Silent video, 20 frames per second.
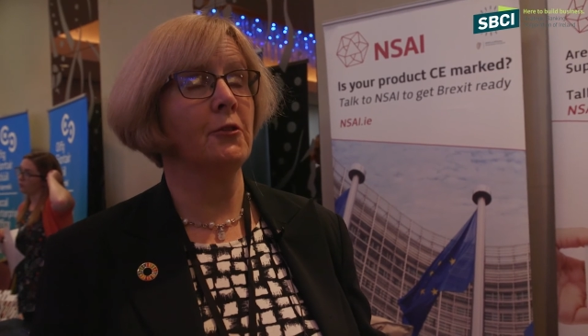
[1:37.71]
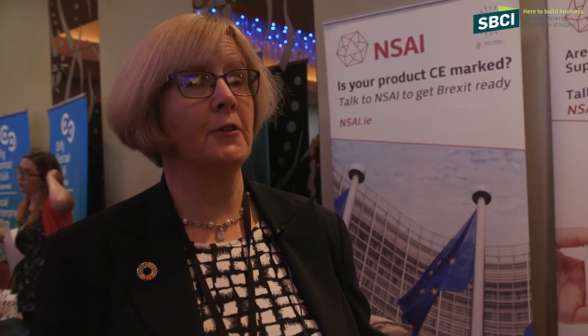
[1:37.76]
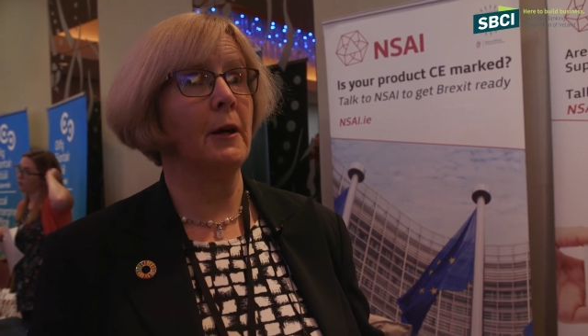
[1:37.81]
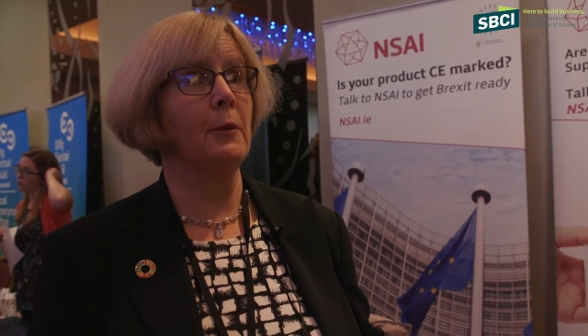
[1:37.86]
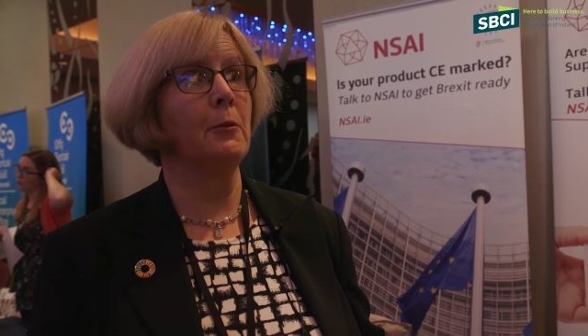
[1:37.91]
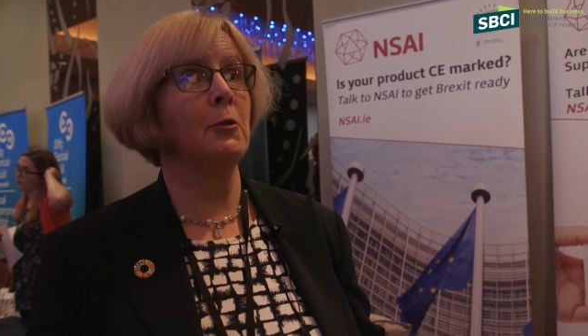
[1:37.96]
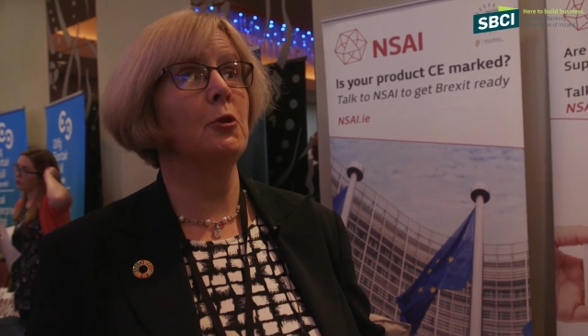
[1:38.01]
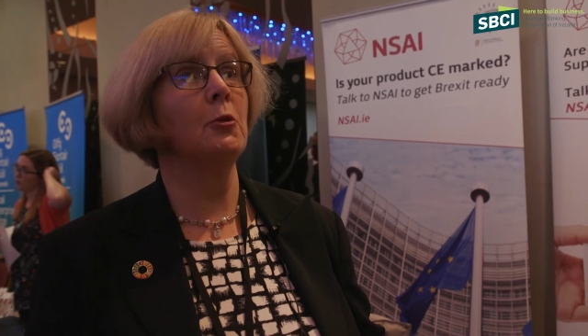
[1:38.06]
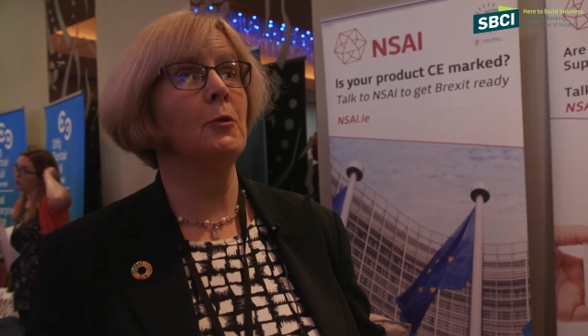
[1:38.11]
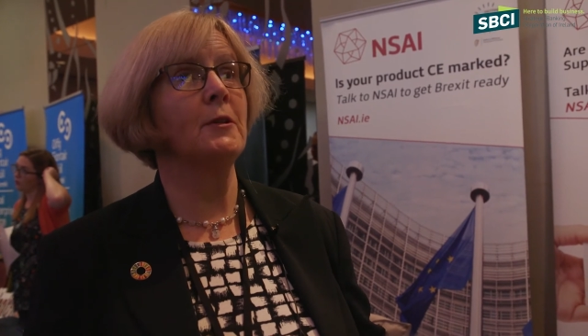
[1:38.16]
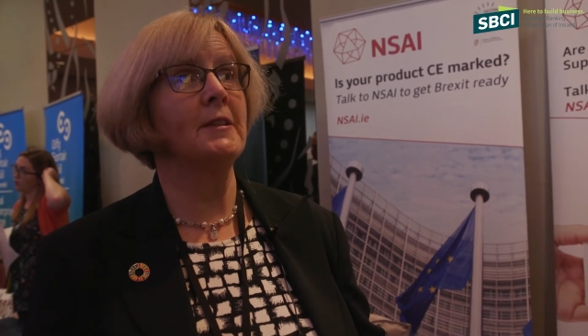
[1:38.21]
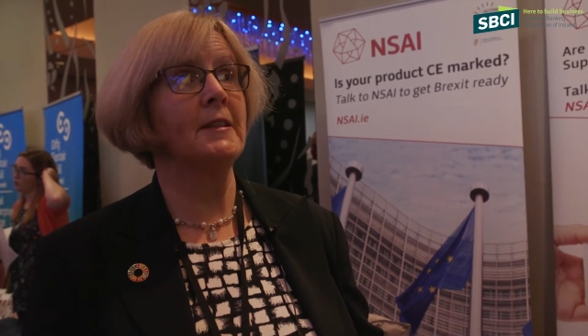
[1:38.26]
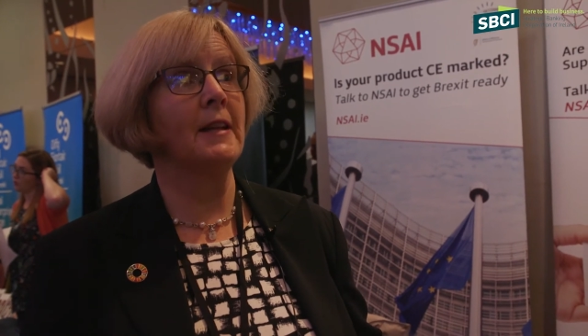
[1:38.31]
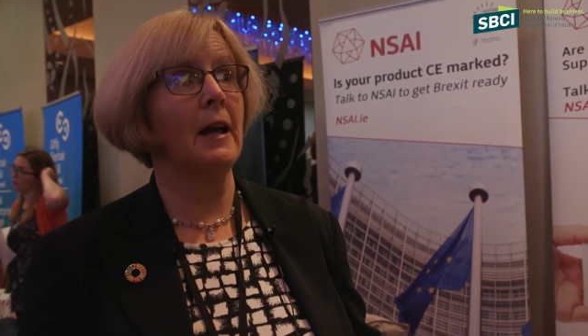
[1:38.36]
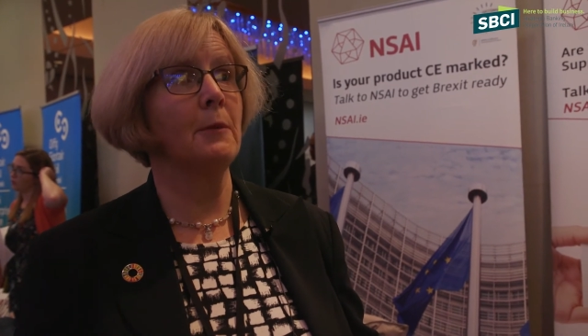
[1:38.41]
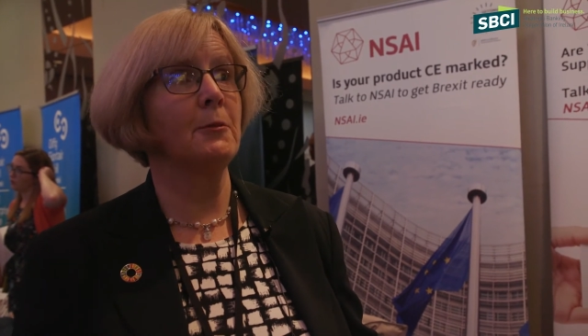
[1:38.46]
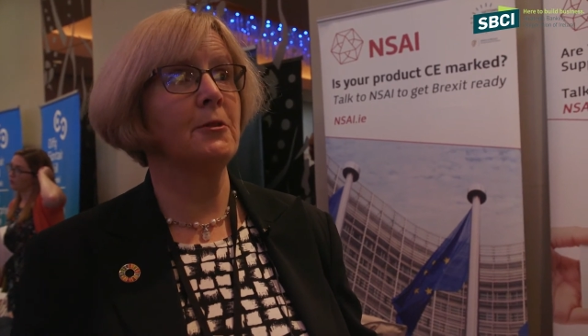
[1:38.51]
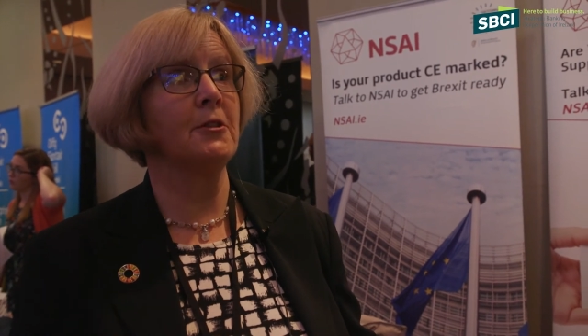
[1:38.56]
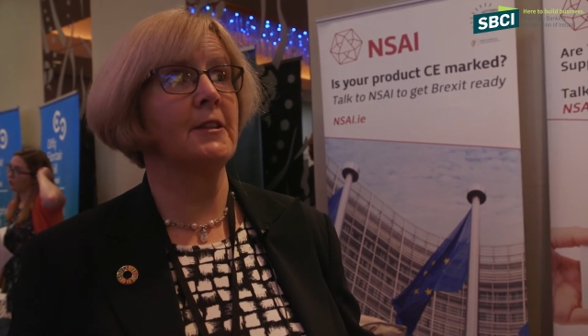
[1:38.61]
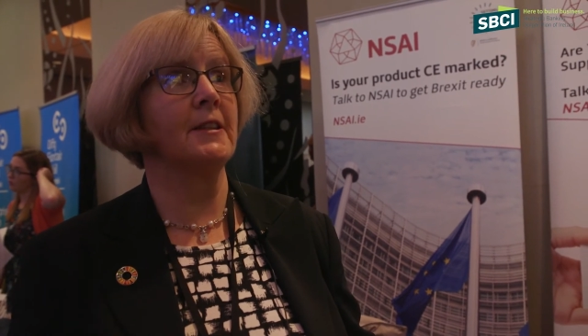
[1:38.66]
Then when you
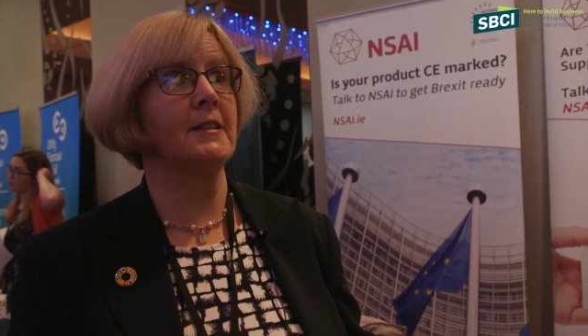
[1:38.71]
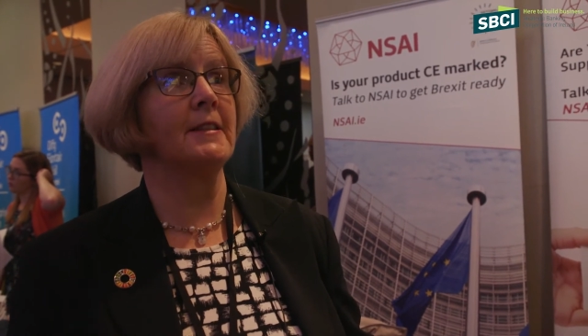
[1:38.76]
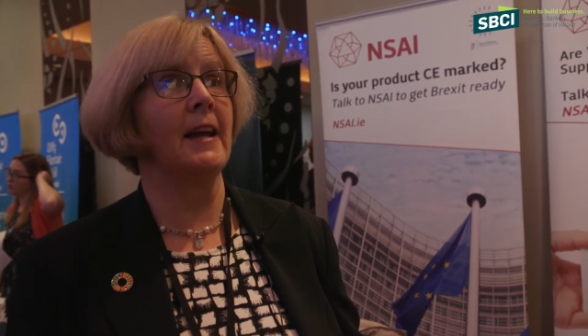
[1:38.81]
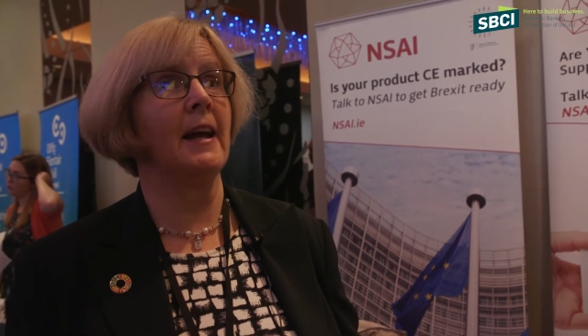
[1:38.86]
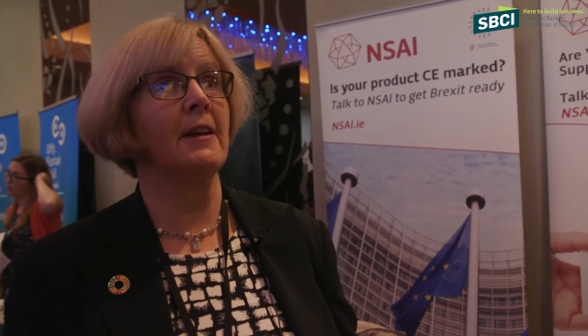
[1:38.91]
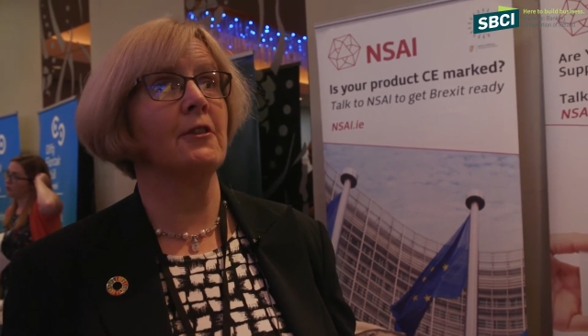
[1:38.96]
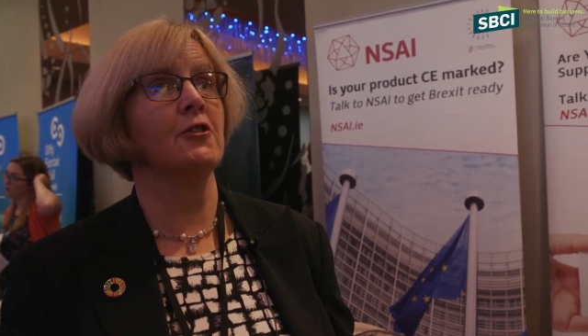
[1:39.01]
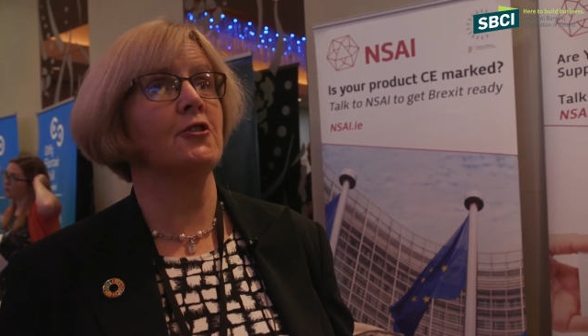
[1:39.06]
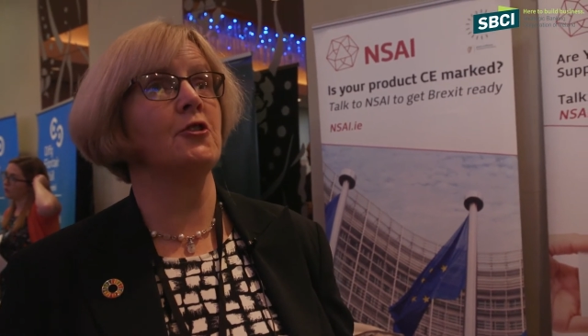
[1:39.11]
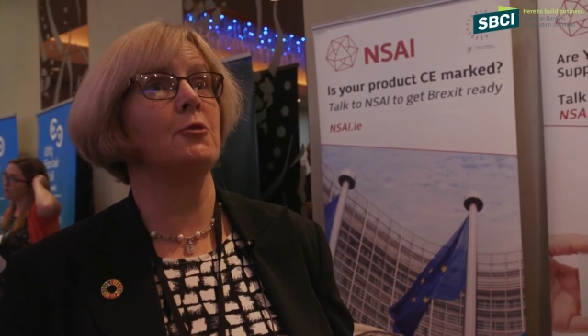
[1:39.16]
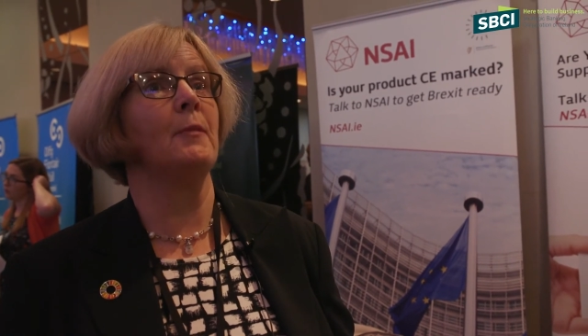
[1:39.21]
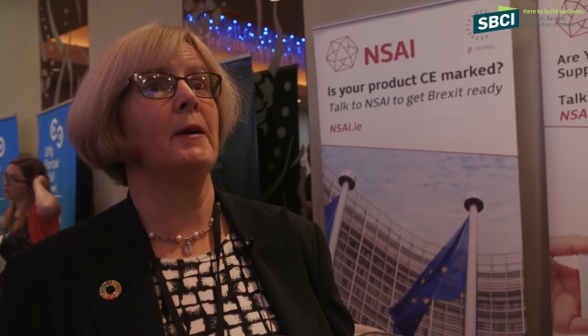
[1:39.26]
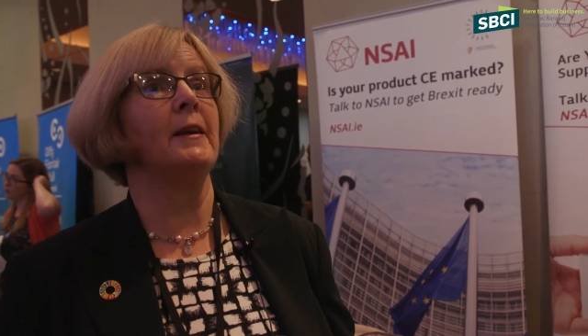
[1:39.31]
establish the standard you